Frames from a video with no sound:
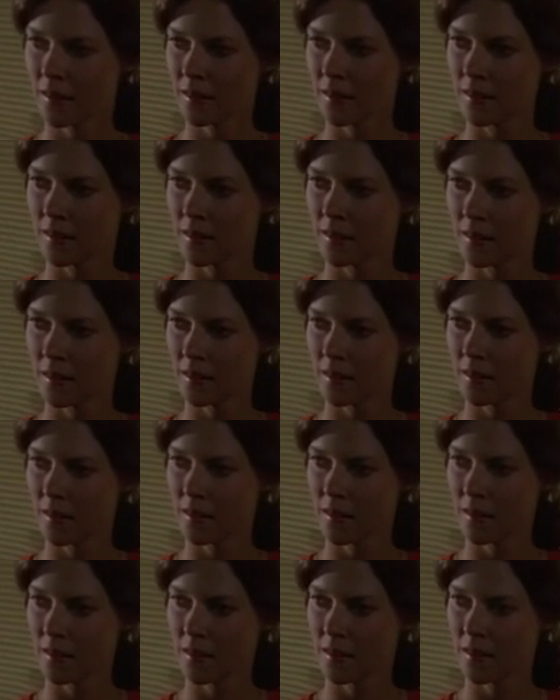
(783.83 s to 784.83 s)

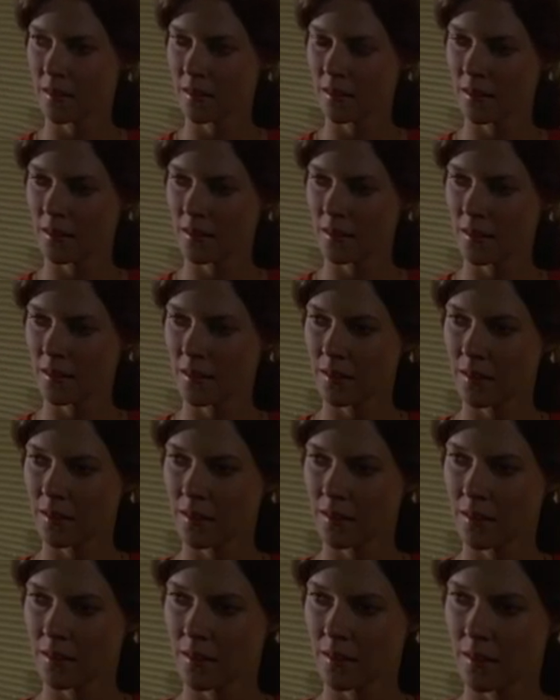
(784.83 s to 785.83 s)

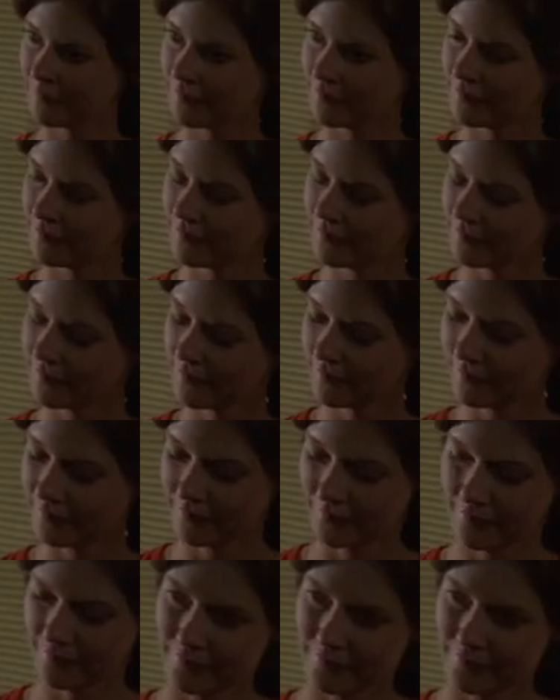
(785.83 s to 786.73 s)
(silent)